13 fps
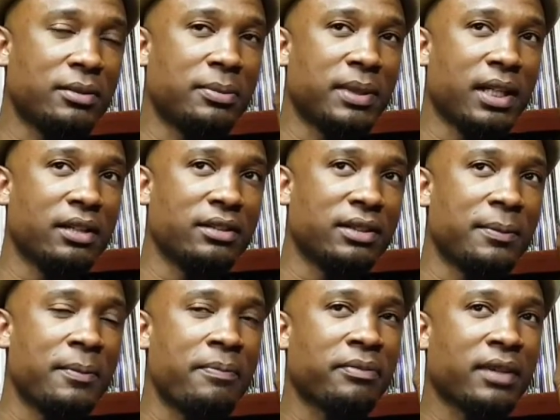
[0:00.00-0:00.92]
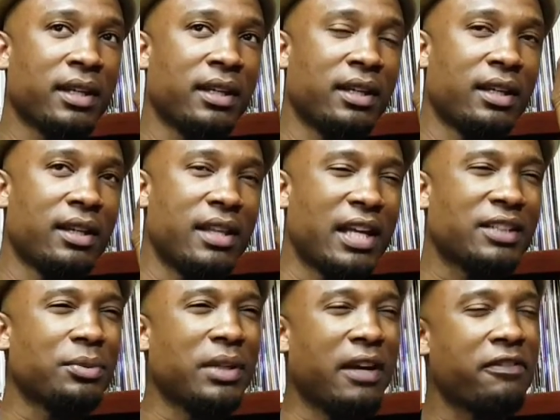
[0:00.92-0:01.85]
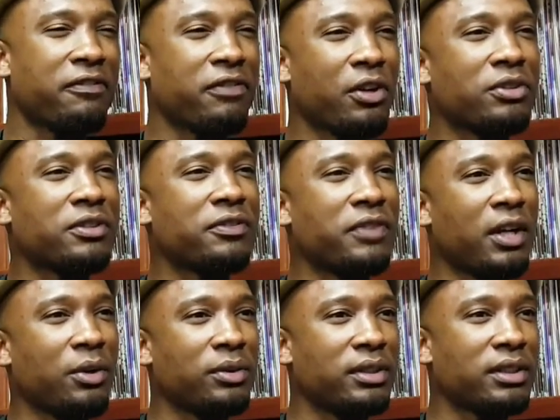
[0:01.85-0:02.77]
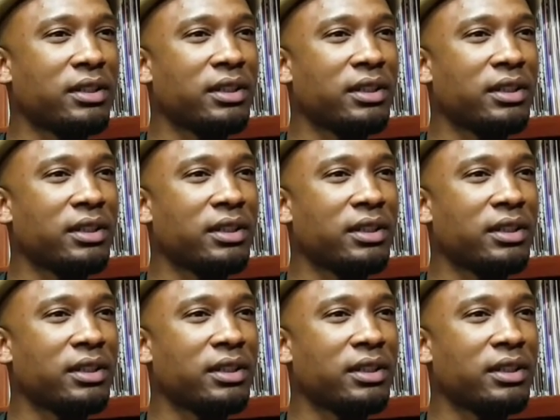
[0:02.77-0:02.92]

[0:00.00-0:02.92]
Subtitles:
is because that's when I first felt